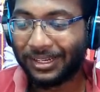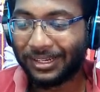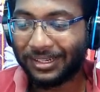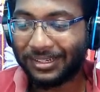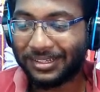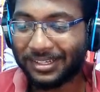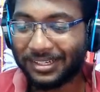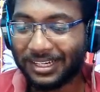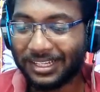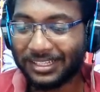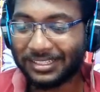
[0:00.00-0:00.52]

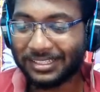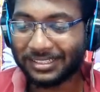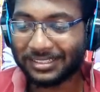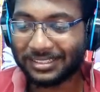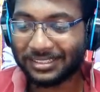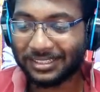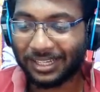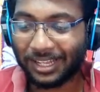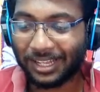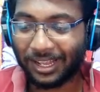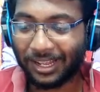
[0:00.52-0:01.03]
Literally
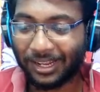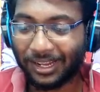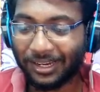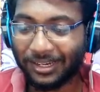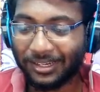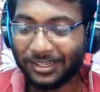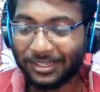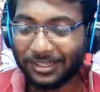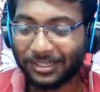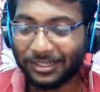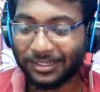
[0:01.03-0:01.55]
just
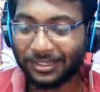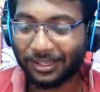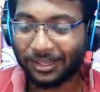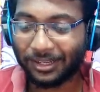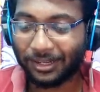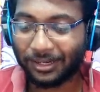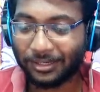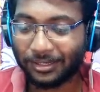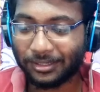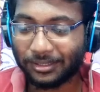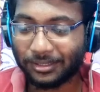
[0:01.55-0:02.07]
landed
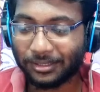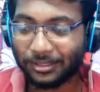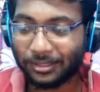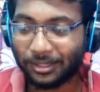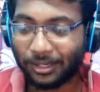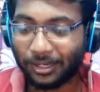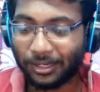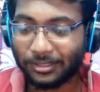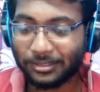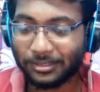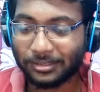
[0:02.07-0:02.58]
and
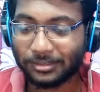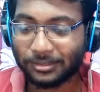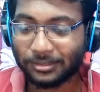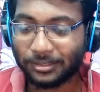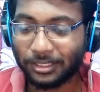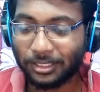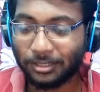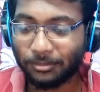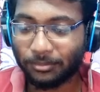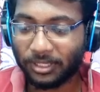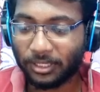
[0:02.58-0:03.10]
a guy
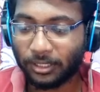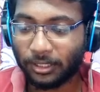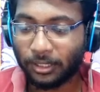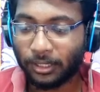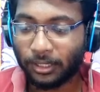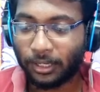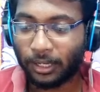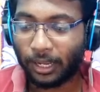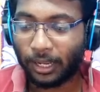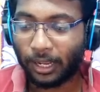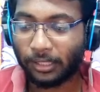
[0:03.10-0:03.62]
just killed
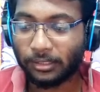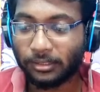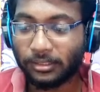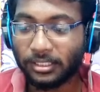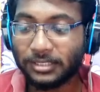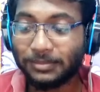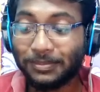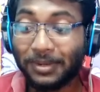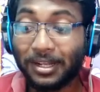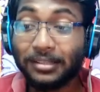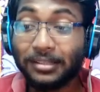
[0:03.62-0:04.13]
me
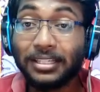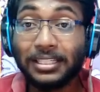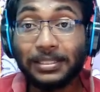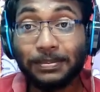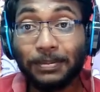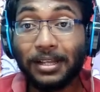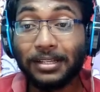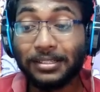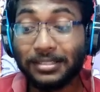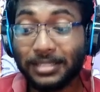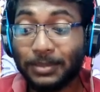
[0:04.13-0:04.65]
and this match,
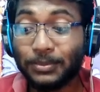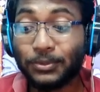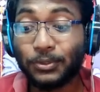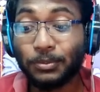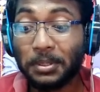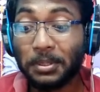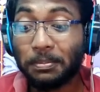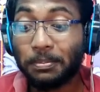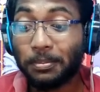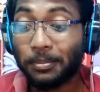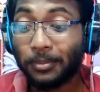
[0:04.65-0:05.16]
this match
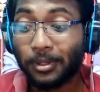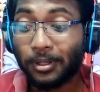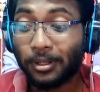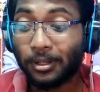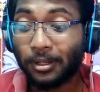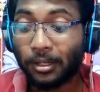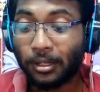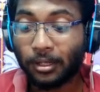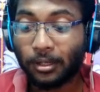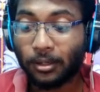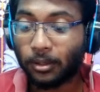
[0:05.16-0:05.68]
seems to be
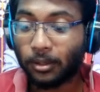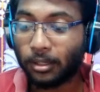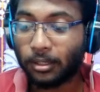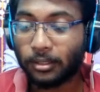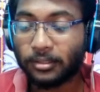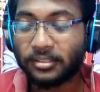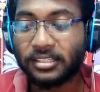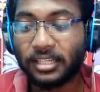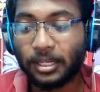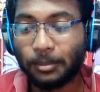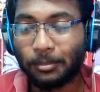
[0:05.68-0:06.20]

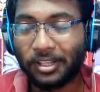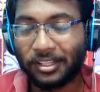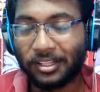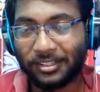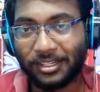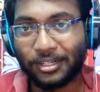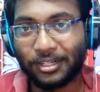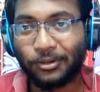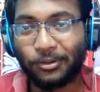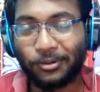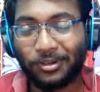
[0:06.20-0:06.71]
same
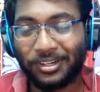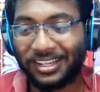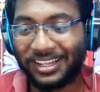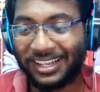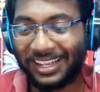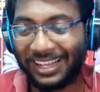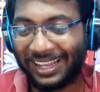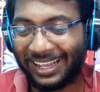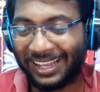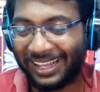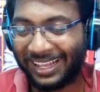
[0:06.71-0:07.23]
like that
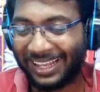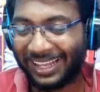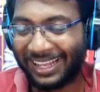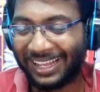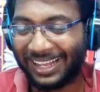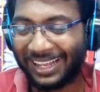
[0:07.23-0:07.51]
only.